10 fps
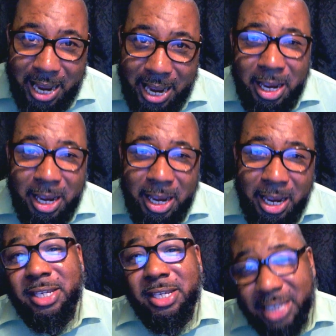And if you
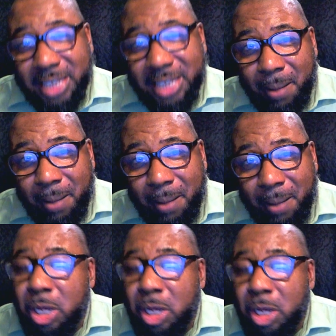can scam,
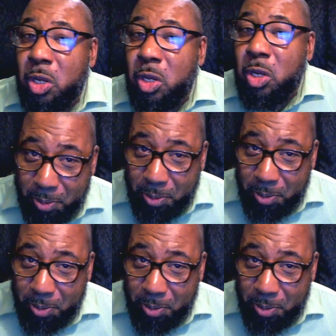you can probably